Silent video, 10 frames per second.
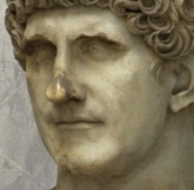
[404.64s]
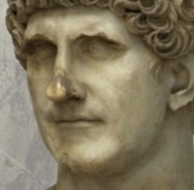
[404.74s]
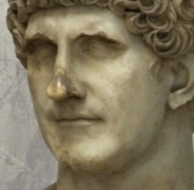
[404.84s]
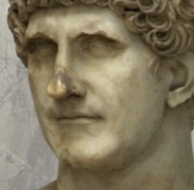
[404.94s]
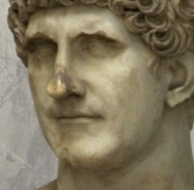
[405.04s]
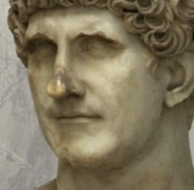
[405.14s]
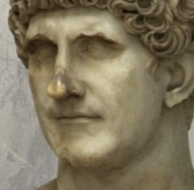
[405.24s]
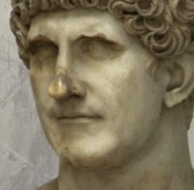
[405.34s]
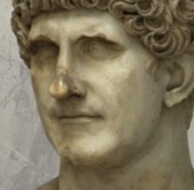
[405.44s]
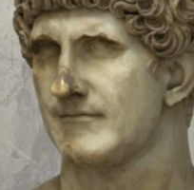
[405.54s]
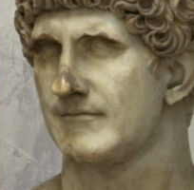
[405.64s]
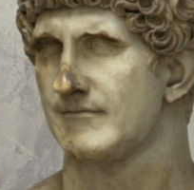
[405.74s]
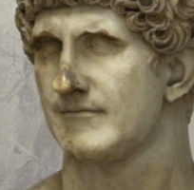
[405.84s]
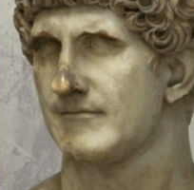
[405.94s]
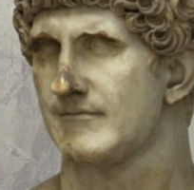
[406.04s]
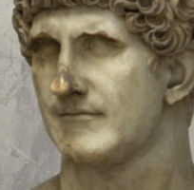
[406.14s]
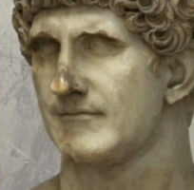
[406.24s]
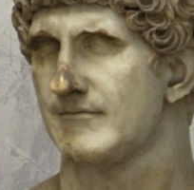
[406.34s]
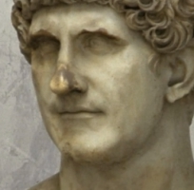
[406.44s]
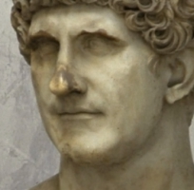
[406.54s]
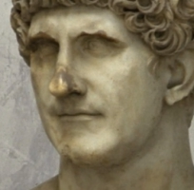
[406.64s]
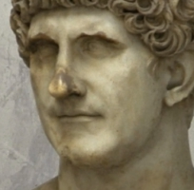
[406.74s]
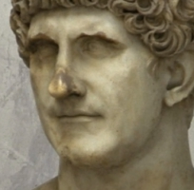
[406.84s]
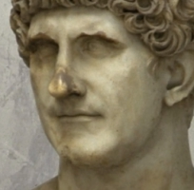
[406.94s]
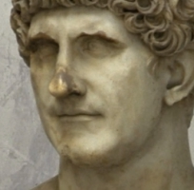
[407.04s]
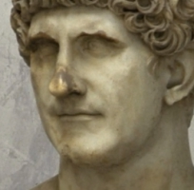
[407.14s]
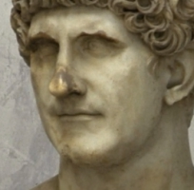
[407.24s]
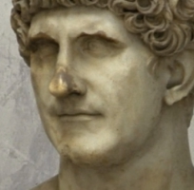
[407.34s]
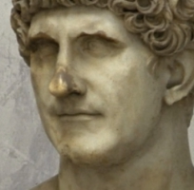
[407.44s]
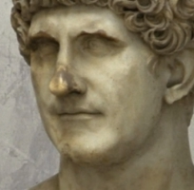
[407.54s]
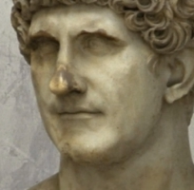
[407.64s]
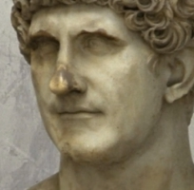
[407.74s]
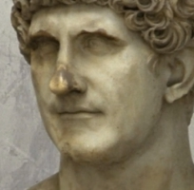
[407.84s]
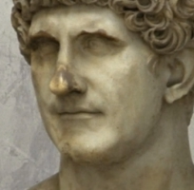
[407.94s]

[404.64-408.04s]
No one is speaking in this clip.